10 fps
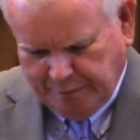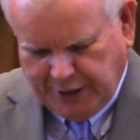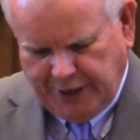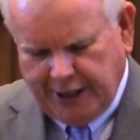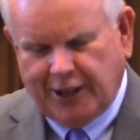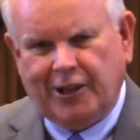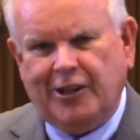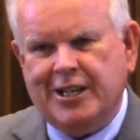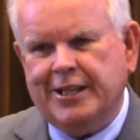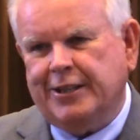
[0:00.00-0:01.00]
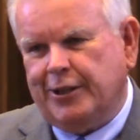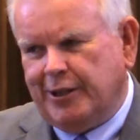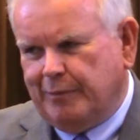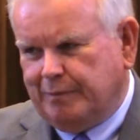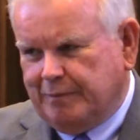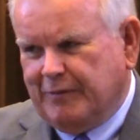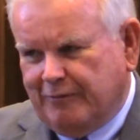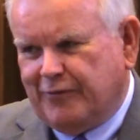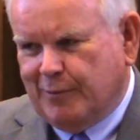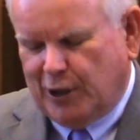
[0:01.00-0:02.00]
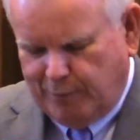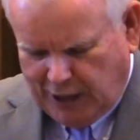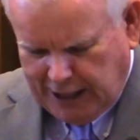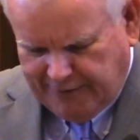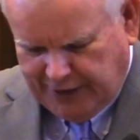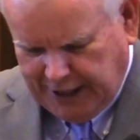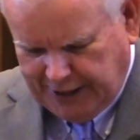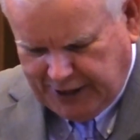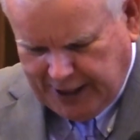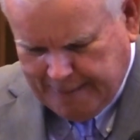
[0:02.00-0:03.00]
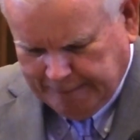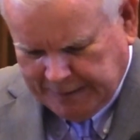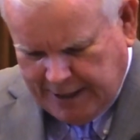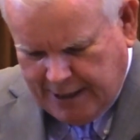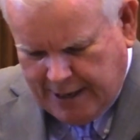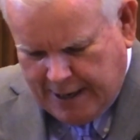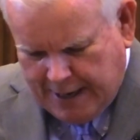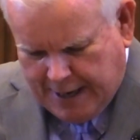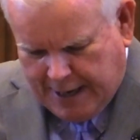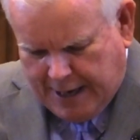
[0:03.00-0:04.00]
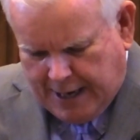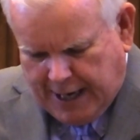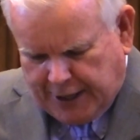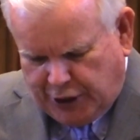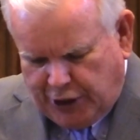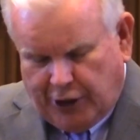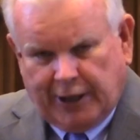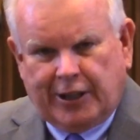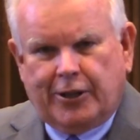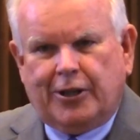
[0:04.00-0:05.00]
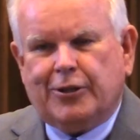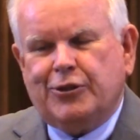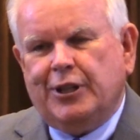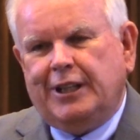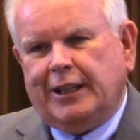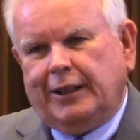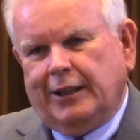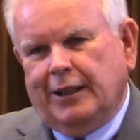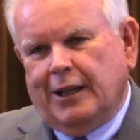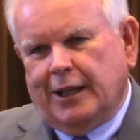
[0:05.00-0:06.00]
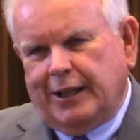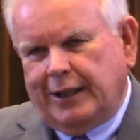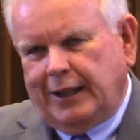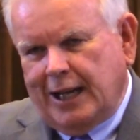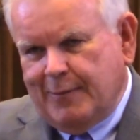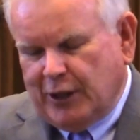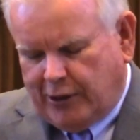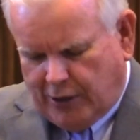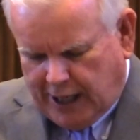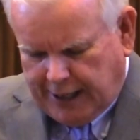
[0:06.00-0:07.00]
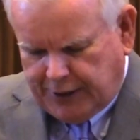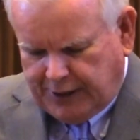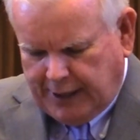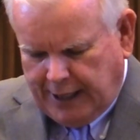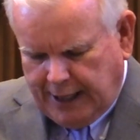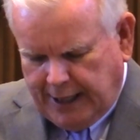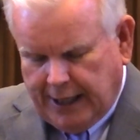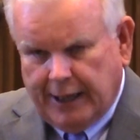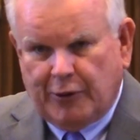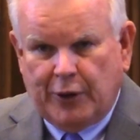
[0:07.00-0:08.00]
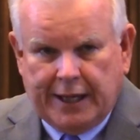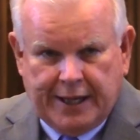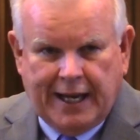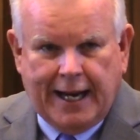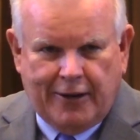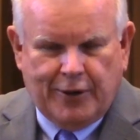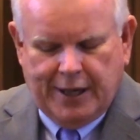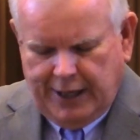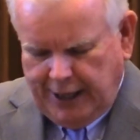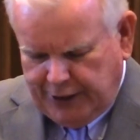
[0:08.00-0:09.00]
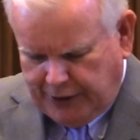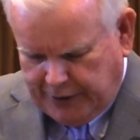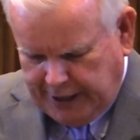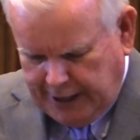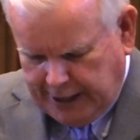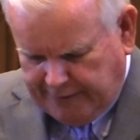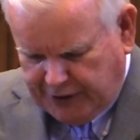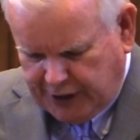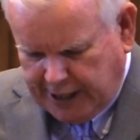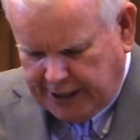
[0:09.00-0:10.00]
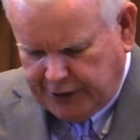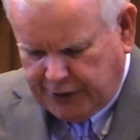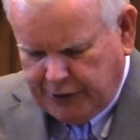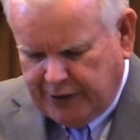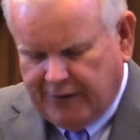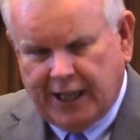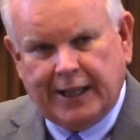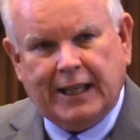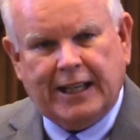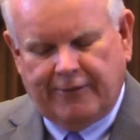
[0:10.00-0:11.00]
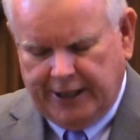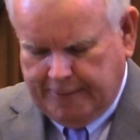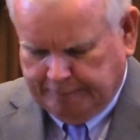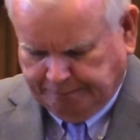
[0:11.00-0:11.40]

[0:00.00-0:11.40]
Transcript: particularly from her beloved Dixie. As a young girl, she came across a handwritten history of Sarah Studevant Leavitt,